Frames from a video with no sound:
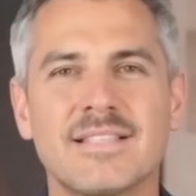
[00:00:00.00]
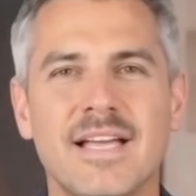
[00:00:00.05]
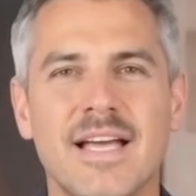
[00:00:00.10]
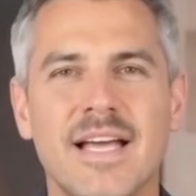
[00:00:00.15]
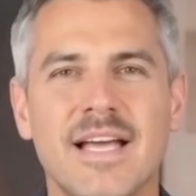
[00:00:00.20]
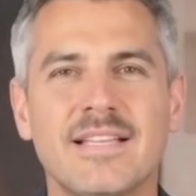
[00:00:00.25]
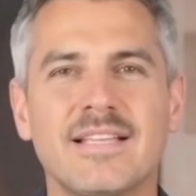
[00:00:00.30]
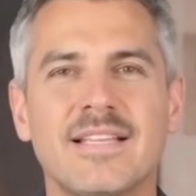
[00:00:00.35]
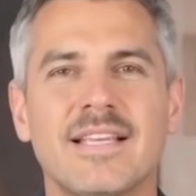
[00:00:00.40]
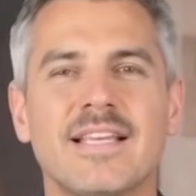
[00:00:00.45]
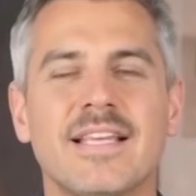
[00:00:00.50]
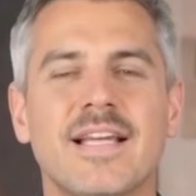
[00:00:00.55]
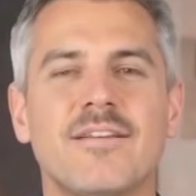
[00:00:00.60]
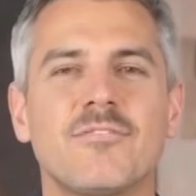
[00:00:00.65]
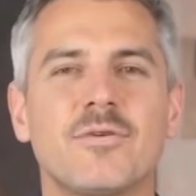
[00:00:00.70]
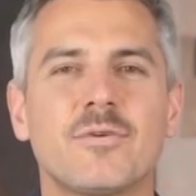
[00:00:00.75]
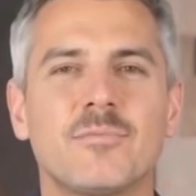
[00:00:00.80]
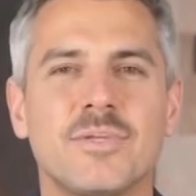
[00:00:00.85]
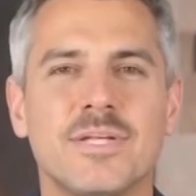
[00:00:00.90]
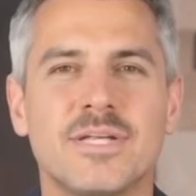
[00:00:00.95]
line that
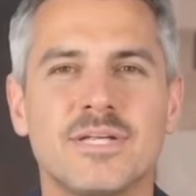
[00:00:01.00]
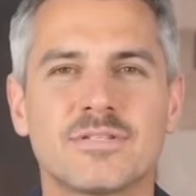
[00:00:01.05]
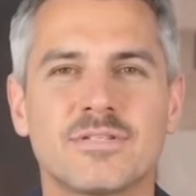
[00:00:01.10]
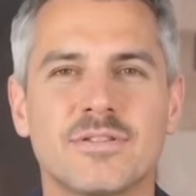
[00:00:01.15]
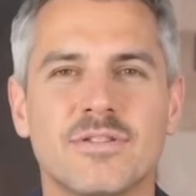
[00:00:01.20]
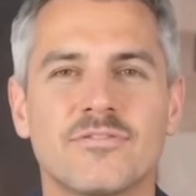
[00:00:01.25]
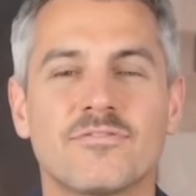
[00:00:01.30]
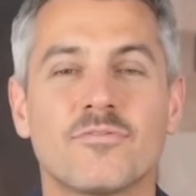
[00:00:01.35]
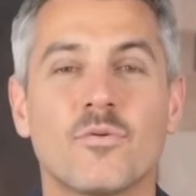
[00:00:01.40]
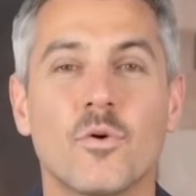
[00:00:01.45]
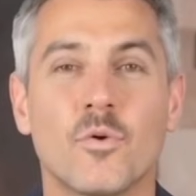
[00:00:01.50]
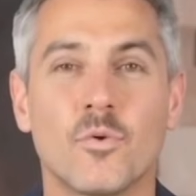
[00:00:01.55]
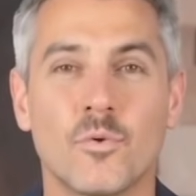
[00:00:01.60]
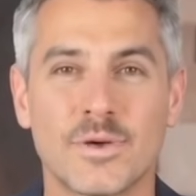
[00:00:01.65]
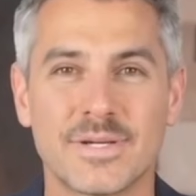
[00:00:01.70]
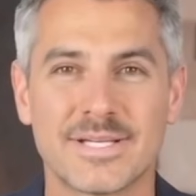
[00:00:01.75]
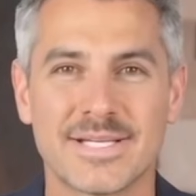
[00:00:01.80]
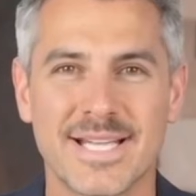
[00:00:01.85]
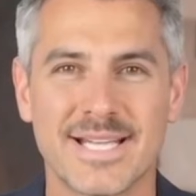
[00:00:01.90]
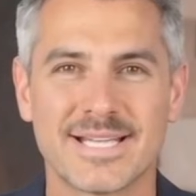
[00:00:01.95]
never appears on a
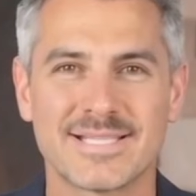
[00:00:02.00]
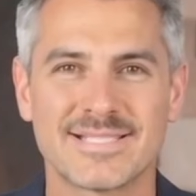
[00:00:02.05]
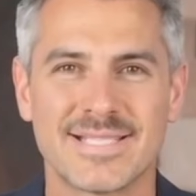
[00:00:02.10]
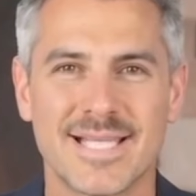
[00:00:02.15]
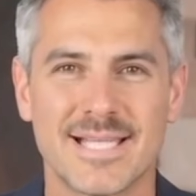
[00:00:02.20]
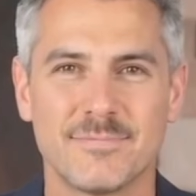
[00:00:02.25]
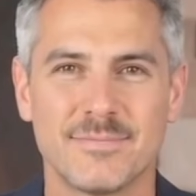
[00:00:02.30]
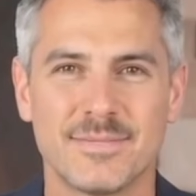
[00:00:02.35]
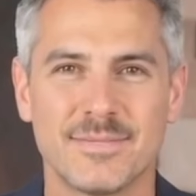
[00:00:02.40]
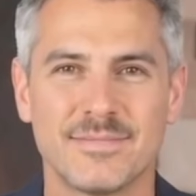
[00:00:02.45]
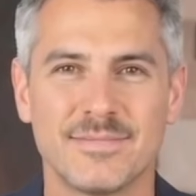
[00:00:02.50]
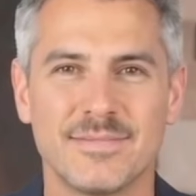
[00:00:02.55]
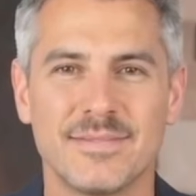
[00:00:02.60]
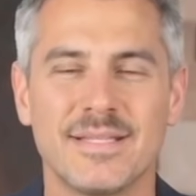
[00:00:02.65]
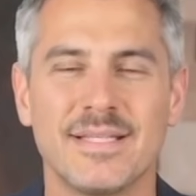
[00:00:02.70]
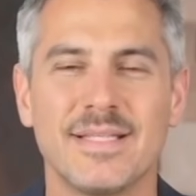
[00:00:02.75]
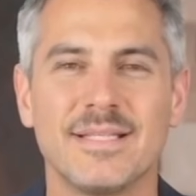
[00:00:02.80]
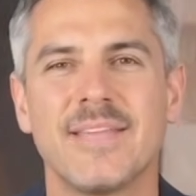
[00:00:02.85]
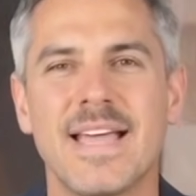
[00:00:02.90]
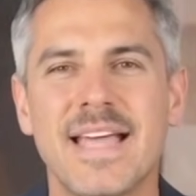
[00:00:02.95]
401k statement.
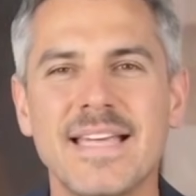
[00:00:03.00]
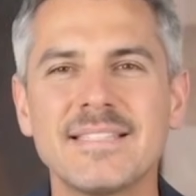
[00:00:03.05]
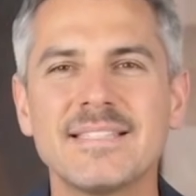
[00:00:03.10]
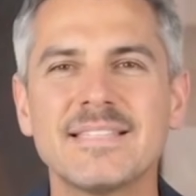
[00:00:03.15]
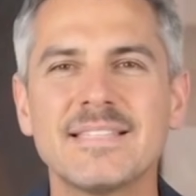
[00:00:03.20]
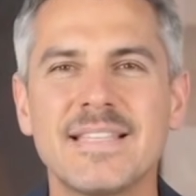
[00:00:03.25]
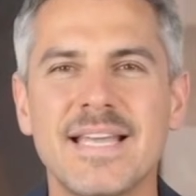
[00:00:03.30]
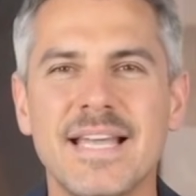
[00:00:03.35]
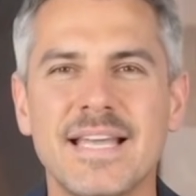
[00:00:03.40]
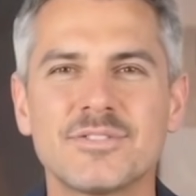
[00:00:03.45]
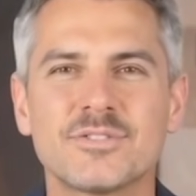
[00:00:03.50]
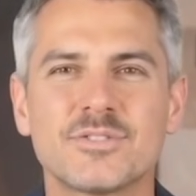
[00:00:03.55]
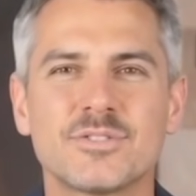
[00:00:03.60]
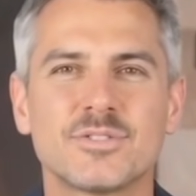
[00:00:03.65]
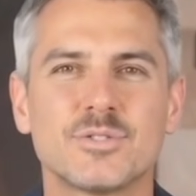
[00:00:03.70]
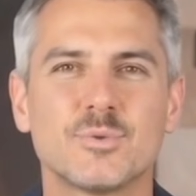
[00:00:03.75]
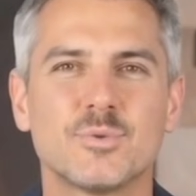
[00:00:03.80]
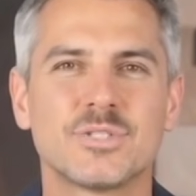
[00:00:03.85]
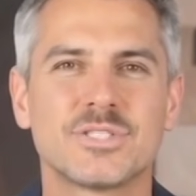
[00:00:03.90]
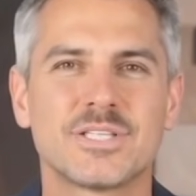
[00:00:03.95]
That is the answer
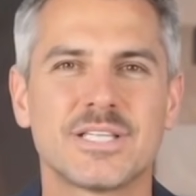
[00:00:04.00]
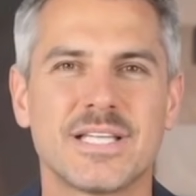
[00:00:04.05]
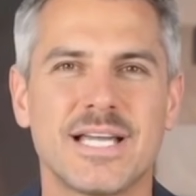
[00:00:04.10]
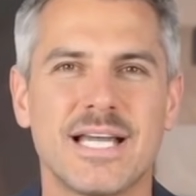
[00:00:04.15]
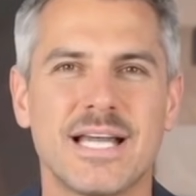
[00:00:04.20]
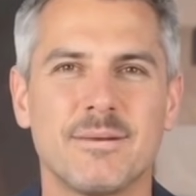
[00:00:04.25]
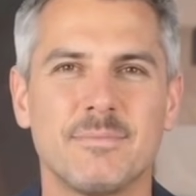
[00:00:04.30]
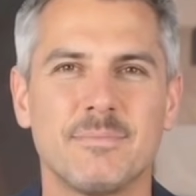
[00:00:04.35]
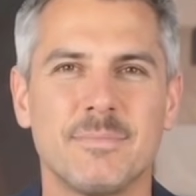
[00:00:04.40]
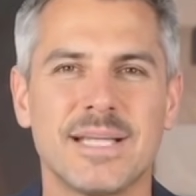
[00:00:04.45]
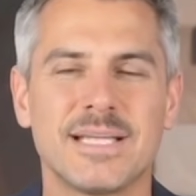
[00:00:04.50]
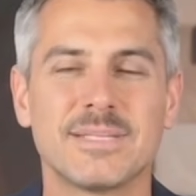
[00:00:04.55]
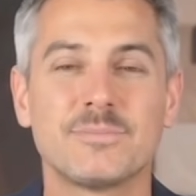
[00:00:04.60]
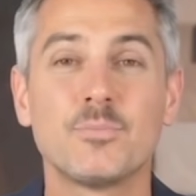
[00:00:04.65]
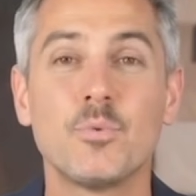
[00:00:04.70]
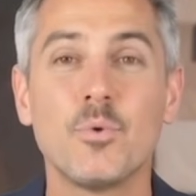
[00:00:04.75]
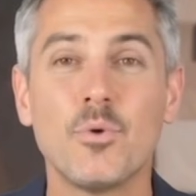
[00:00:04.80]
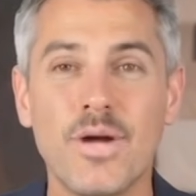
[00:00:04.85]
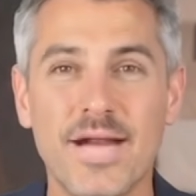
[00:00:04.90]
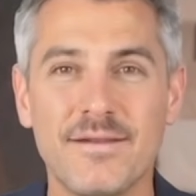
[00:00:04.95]
to which account pays
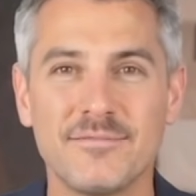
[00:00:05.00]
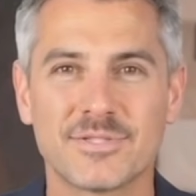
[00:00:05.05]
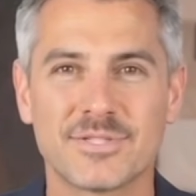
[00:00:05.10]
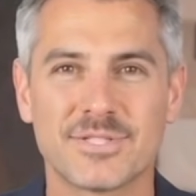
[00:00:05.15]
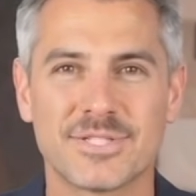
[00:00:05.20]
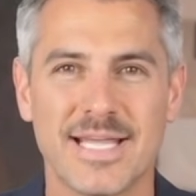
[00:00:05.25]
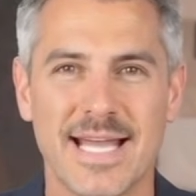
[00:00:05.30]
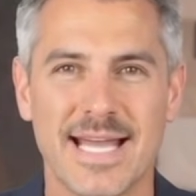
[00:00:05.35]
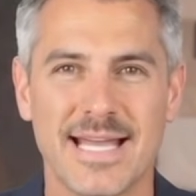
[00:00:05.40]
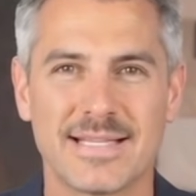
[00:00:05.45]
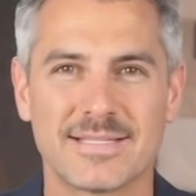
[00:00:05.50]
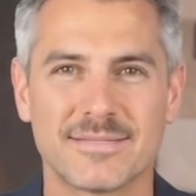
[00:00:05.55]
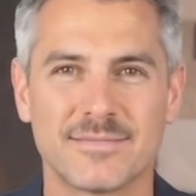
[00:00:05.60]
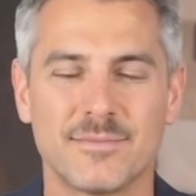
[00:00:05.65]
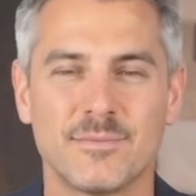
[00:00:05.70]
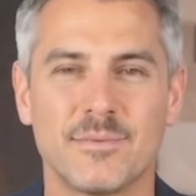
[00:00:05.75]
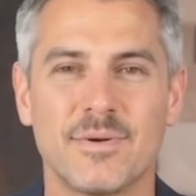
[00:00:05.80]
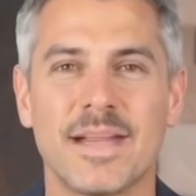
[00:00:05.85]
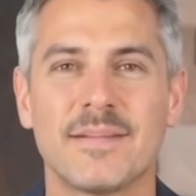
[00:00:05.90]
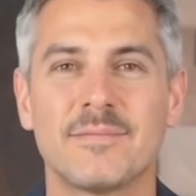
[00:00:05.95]
more after tax
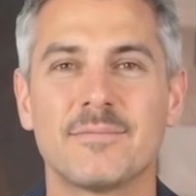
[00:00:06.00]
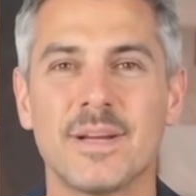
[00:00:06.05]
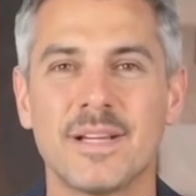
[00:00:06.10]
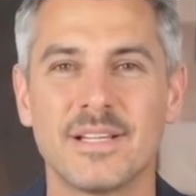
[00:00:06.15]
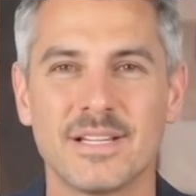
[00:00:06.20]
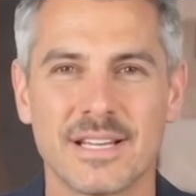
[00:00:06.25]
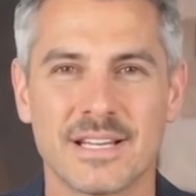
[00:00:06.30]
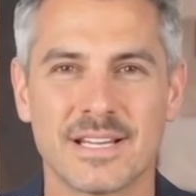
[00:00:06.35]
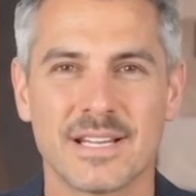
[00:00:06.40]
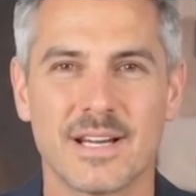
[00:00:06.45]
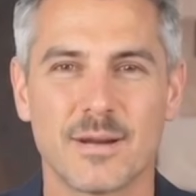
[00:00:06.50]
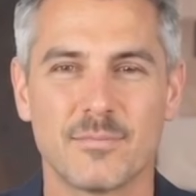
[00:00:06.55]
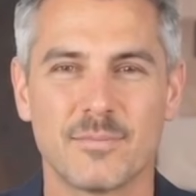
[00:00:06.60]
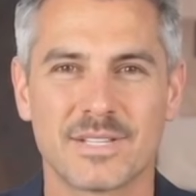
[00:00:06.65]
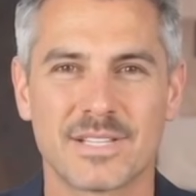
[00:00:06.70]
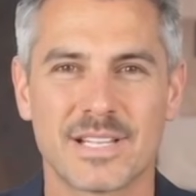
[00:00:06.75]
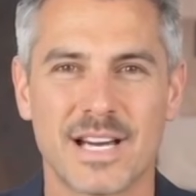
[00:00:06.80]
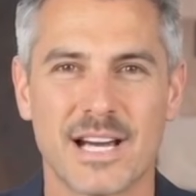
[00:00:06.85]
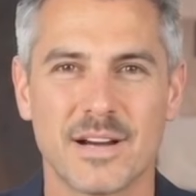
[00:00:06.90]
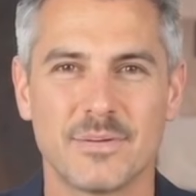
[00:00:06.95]
for a middle-income
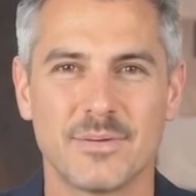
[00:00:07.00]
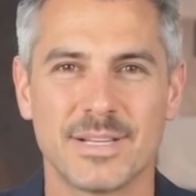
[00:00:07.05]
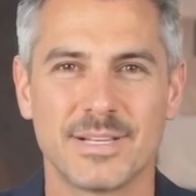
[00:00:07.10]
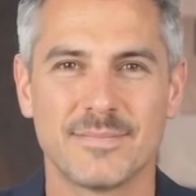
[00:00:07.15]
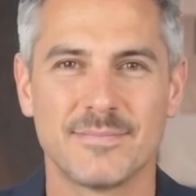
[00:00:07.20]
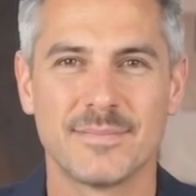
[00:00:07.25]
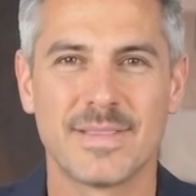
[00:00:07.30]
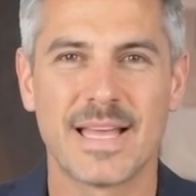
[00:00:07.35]
retiree.